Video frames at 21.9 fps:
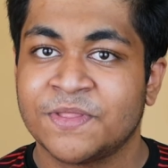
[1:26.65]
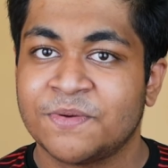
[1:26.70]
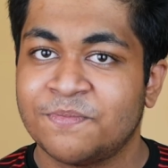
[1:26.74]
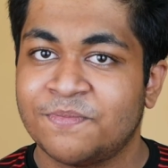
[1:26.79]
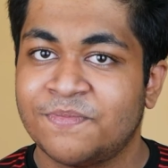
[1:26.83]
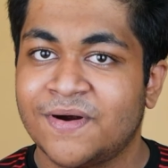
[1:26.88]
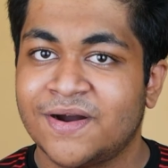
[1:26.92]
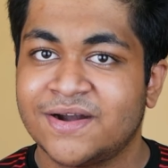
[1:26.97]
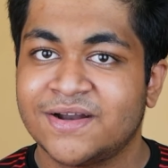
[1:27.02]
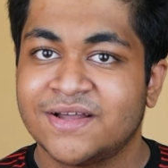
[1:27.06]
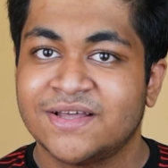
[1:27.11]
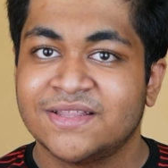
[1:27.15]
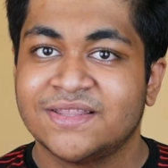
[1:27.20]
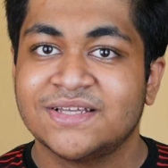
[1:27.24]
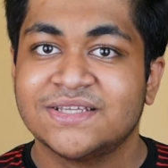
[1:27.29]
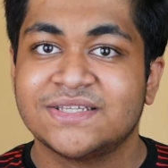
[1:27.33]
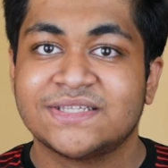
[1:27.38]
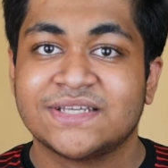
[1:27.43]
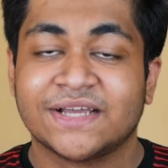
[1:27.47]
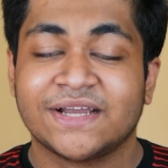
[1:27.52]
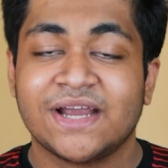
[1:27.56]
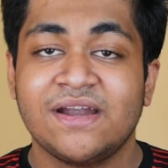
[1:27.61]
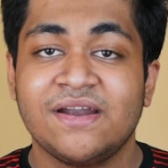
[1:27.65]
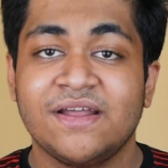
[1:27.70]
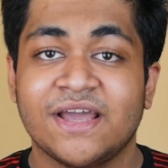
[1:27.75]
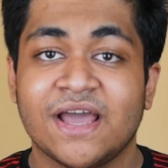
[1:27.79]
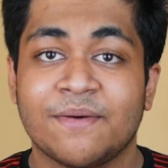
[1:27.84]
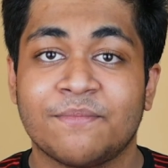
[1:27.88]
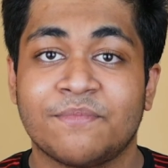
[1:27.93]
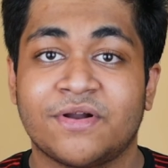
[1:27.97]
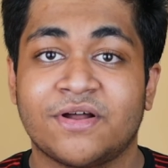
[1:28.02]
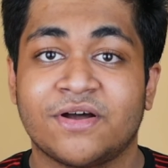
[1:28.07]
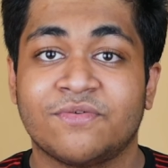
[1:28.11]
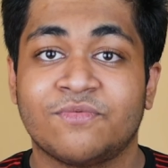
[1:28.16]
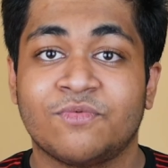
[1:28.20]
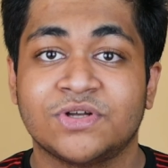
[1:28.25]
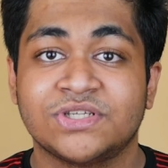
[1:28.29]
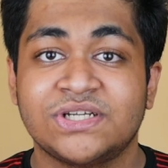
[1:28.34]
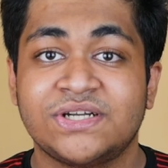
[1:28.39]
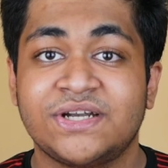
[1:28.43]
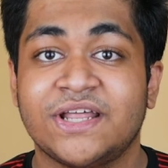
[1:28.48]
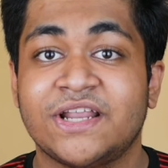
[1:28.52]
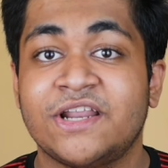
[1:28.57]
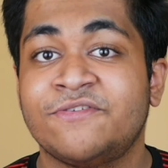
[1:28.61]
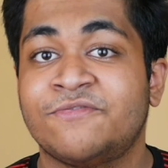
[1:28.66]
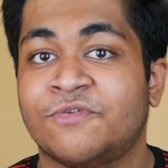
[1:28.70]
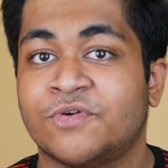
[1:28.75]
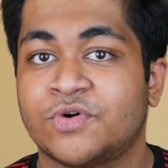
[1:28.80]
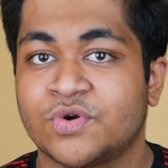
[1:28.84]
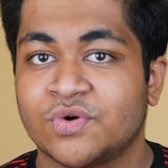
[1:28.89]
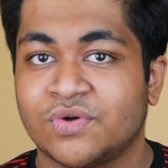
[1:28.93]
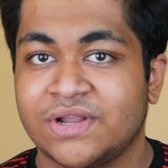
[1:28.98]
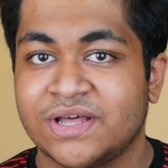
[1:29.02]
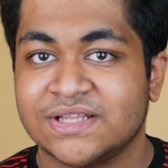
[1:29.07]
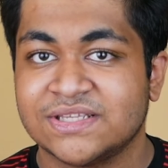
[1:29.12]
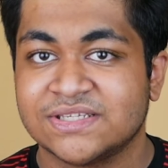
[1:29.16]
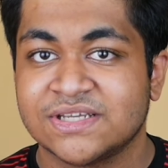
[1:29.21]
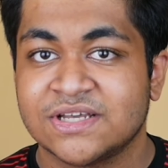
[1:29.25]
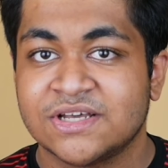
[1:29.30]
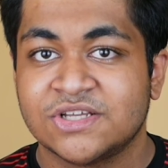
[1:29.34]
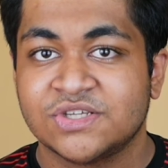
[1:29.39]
but the second camera was a telephoto lens.